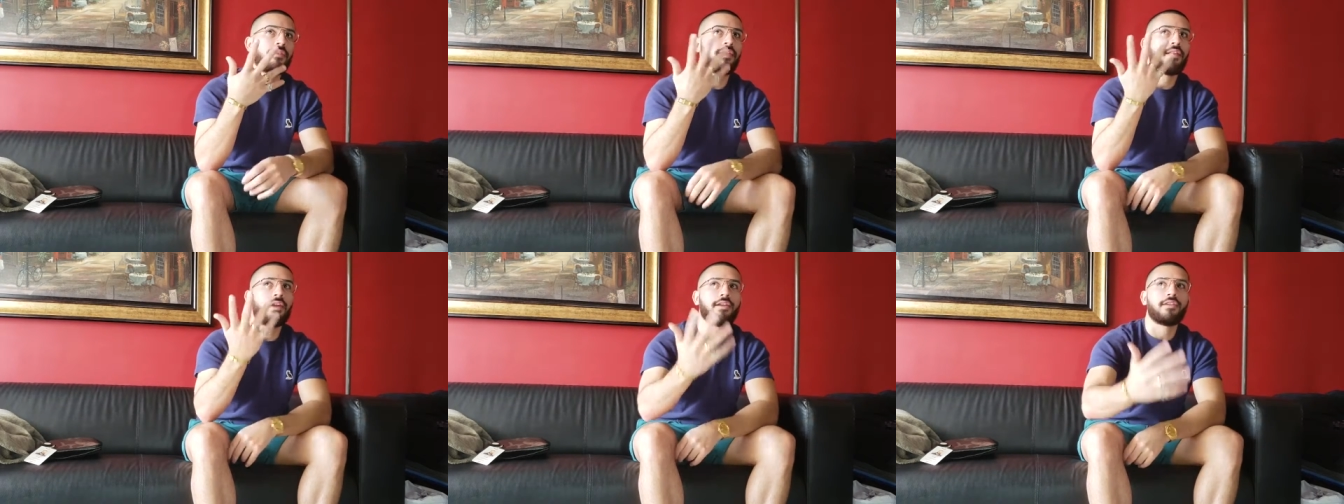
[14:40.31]

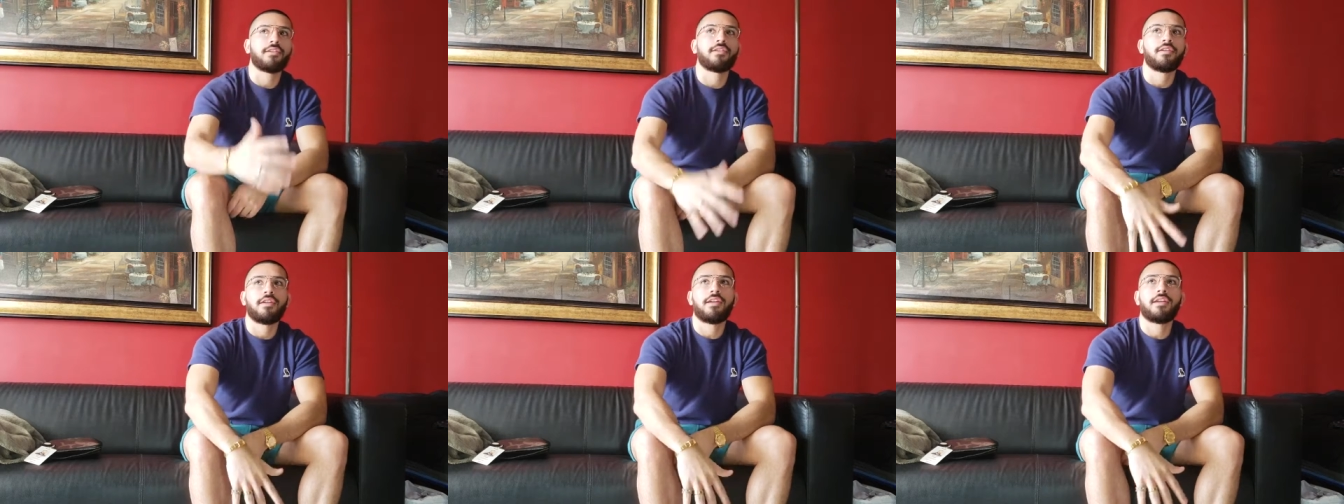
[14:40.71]
like
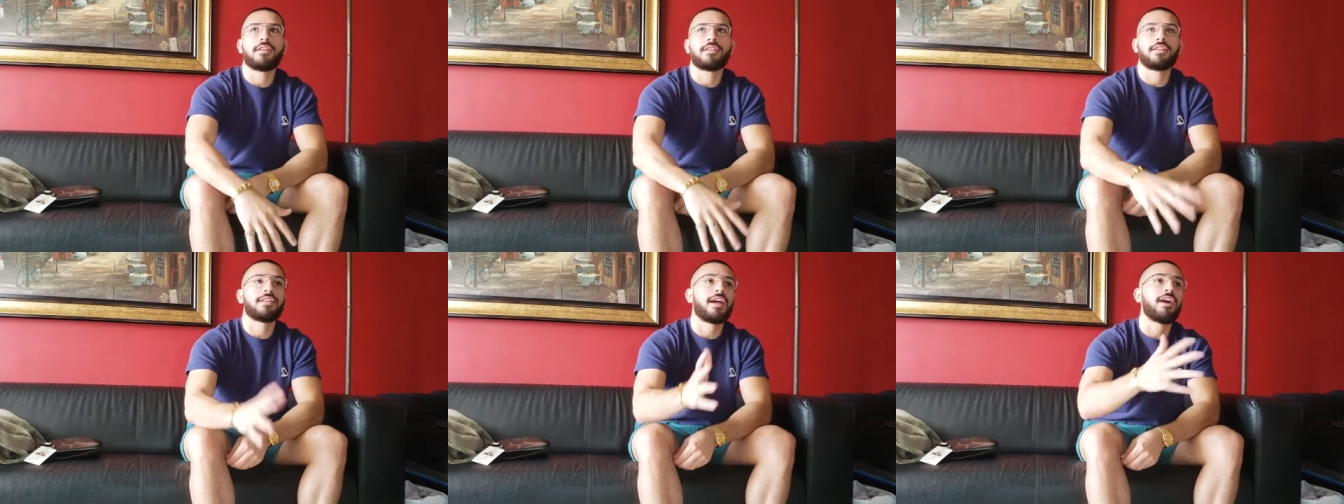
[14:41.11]
in,
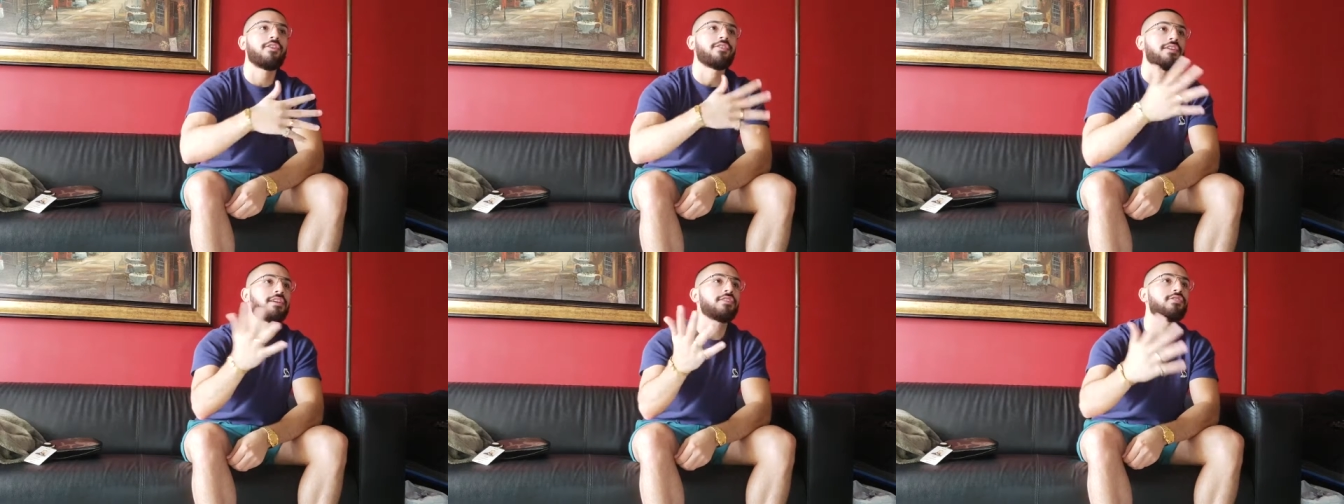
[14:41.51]
in how
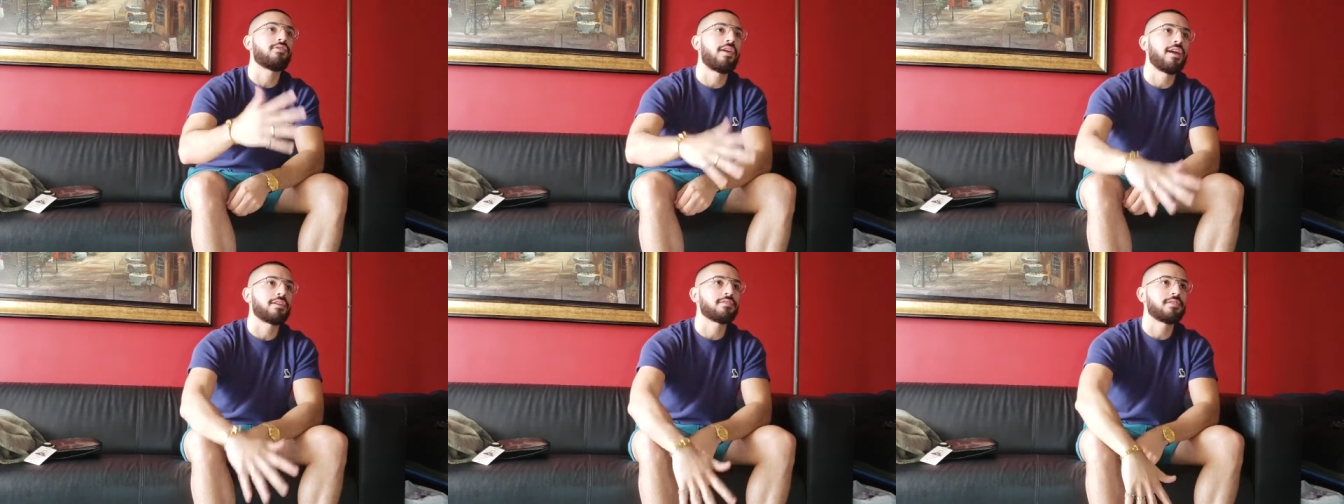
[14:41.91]
he
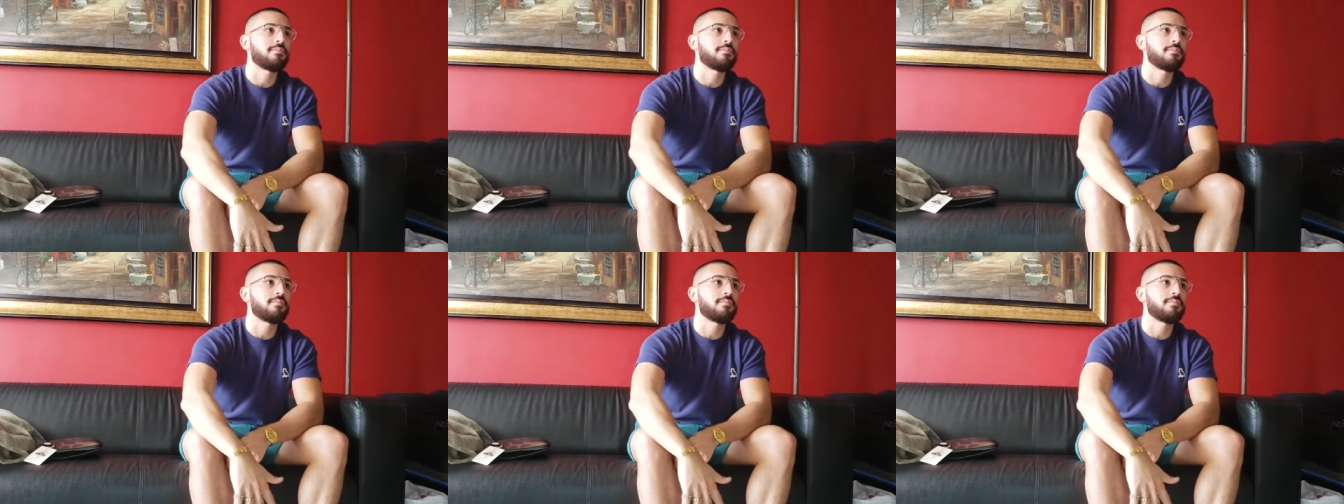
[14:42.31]
interacts.